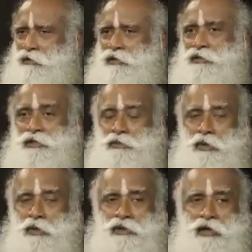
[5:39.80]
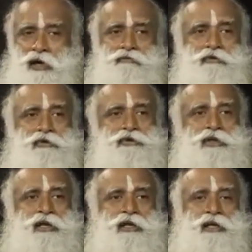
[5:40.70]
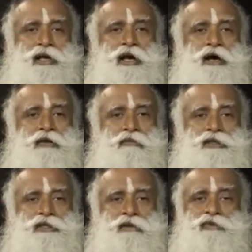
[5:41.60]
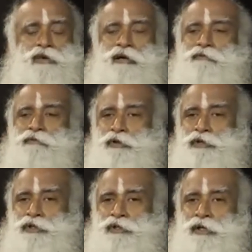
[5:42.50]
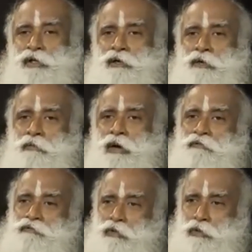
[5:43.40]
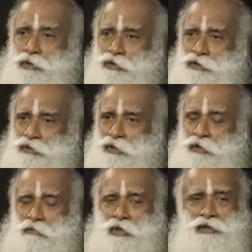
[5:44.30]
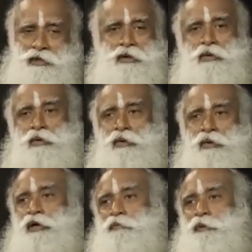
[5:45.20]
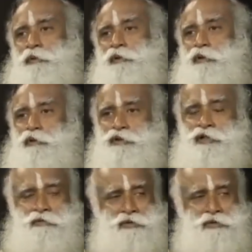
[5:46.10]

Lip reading: This is what, unfortunately, the governments have to enforce by force, because a whole lot of people don't seem